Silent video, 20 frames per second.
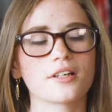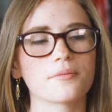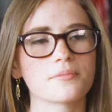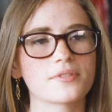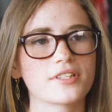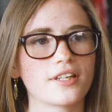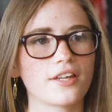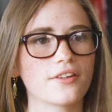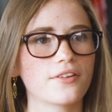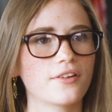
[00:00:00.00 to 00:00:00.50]
come
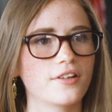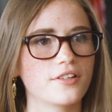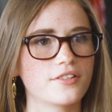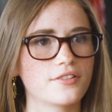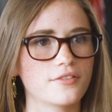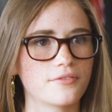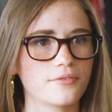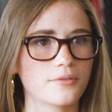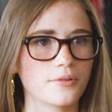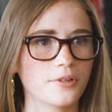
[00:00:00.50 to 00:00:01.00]
together
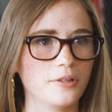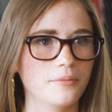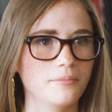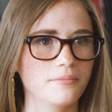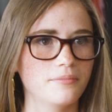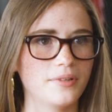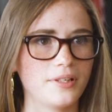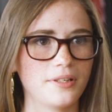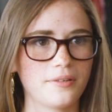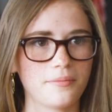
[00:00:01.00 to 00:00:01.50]
to
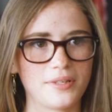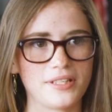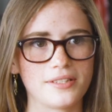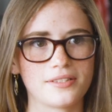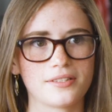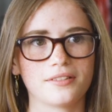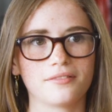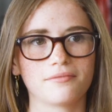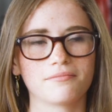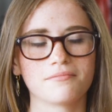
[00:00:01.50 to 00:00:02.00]
form an
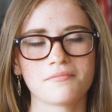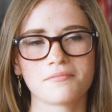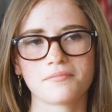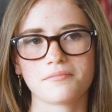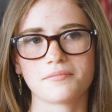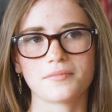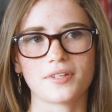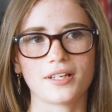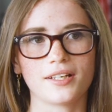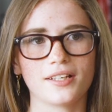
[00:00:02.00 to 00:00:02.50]
amazing
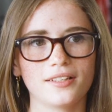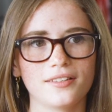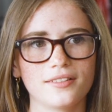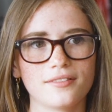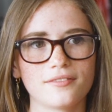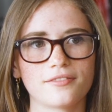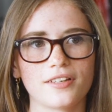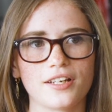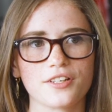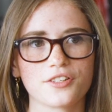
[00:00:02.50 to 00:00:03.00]
uh,
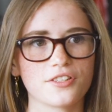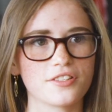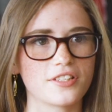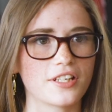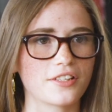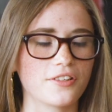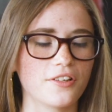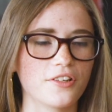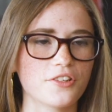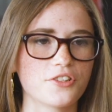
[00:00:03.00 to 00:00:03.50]
fashion
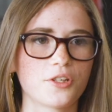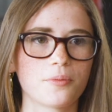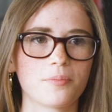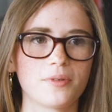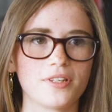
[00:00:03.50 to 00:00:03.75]
technology